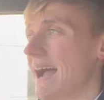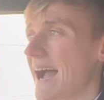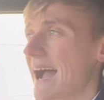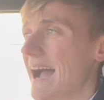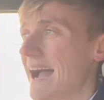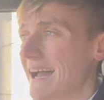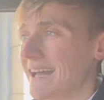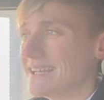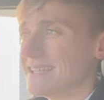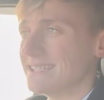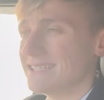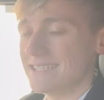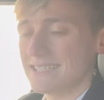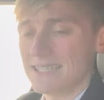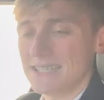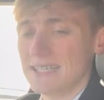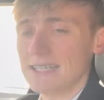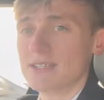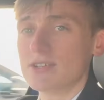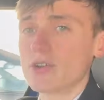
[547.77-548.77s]
and
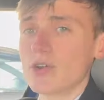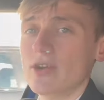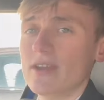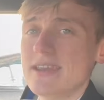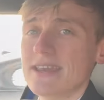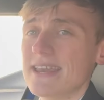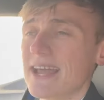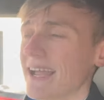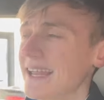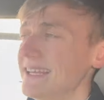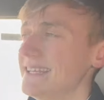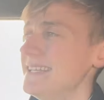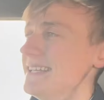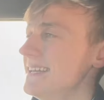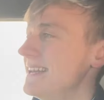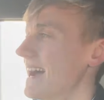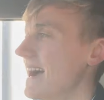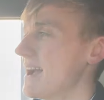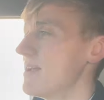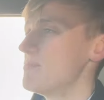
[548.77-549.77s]
it's got
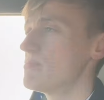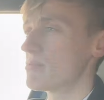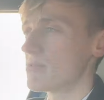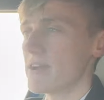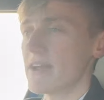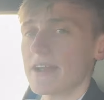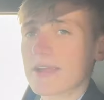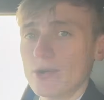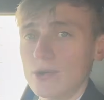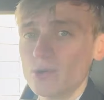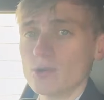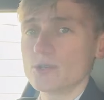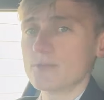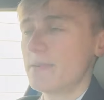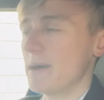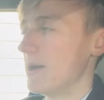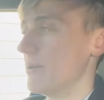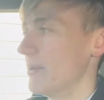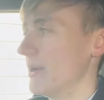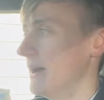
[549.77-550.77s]
ninety-nine brake
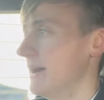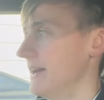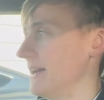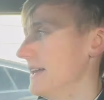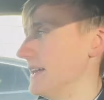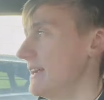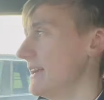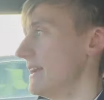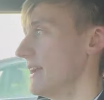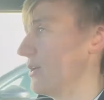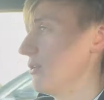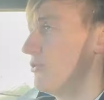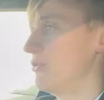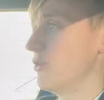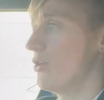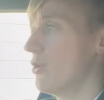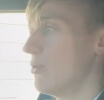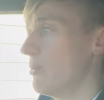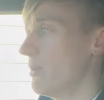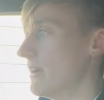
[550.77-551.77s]
horsepower. Now
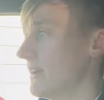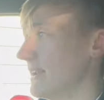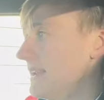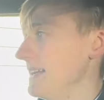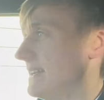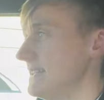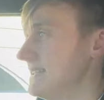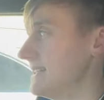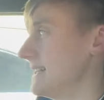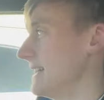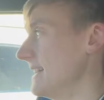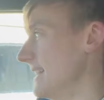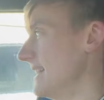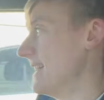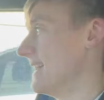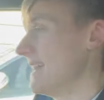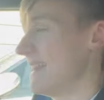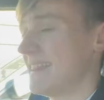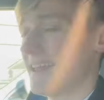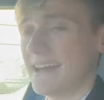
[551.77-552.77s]
for a one litre,
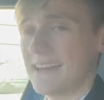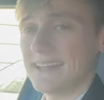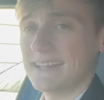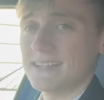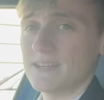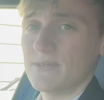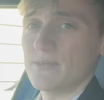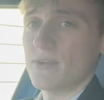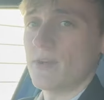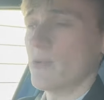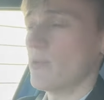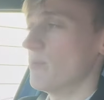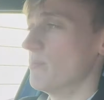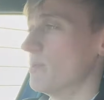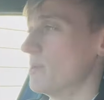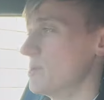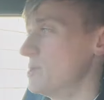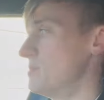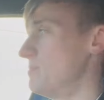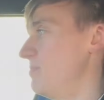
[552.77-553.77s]
that isn't very
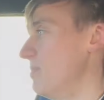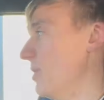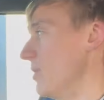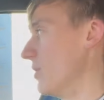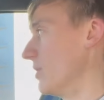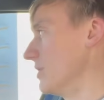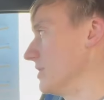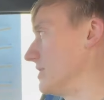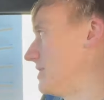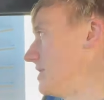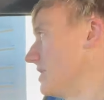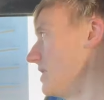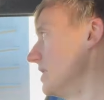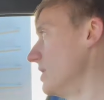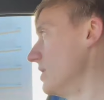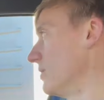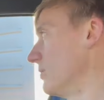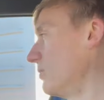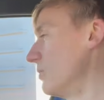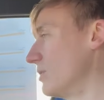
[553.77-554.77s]
much, but
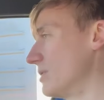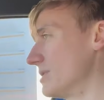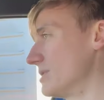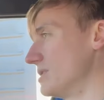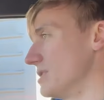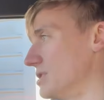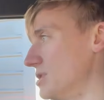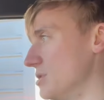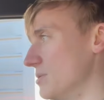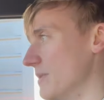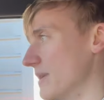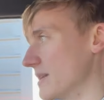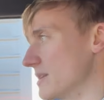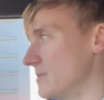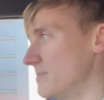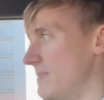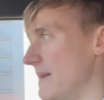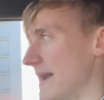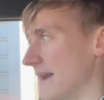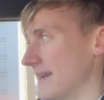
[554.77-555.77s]
what did you
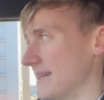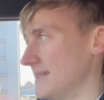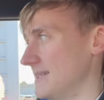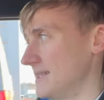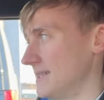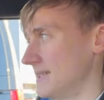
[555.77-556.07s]
expect?